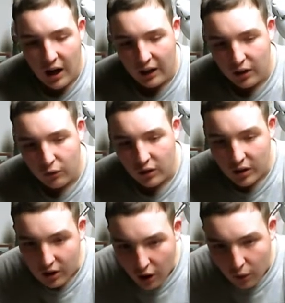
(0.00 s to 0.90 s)
I didn't
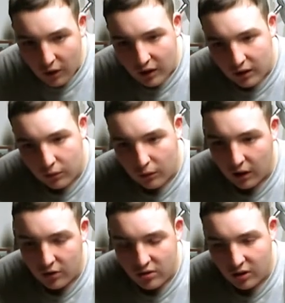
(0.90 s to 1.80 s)
really know it
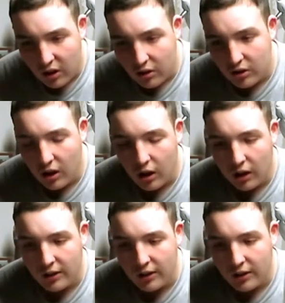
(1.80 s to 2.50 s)
when I was young.